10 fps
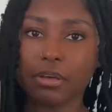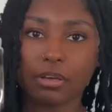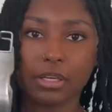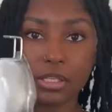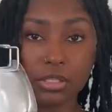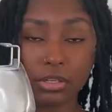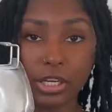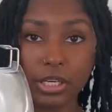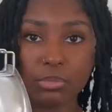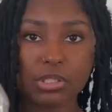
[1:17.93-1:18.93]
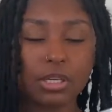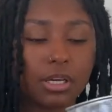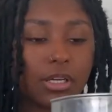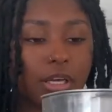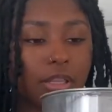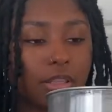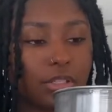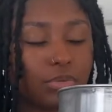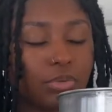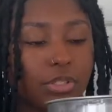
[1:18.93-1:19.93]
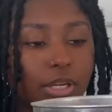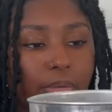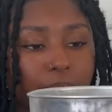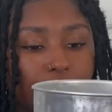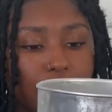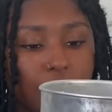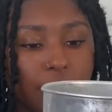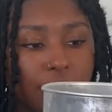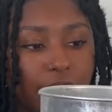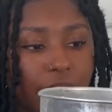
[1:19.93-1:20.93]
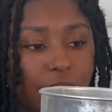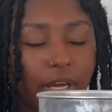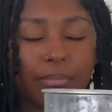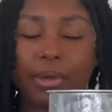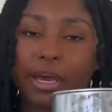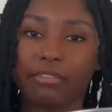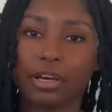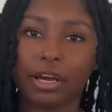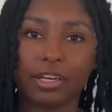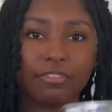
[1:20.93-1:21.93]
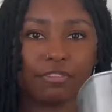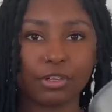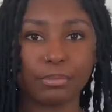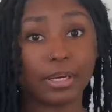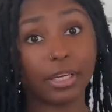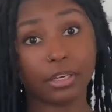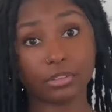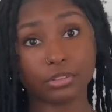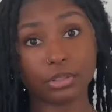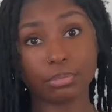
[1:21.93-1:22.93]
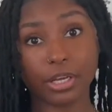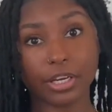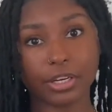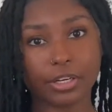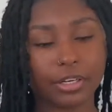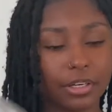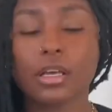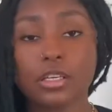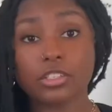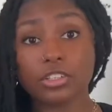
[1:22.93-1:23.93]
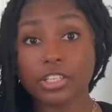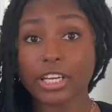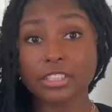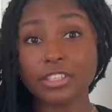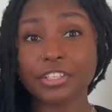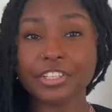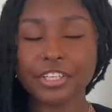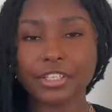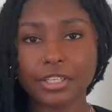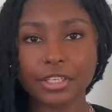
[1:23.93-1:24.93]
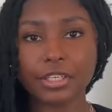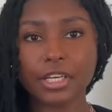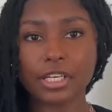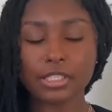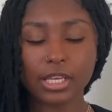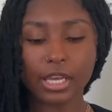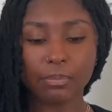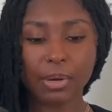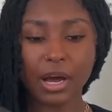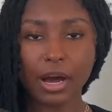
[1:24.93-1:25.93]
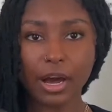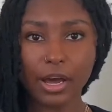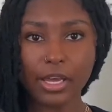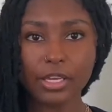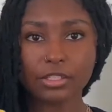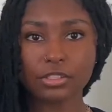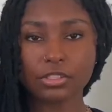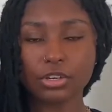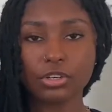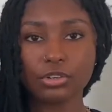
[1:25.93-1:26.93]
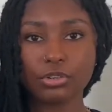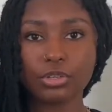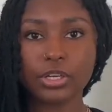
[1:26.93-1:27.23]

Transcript: is on Amazon, and this one I believe I may have got it from a candle supplier. So the next thing you're gonna need is a pot. So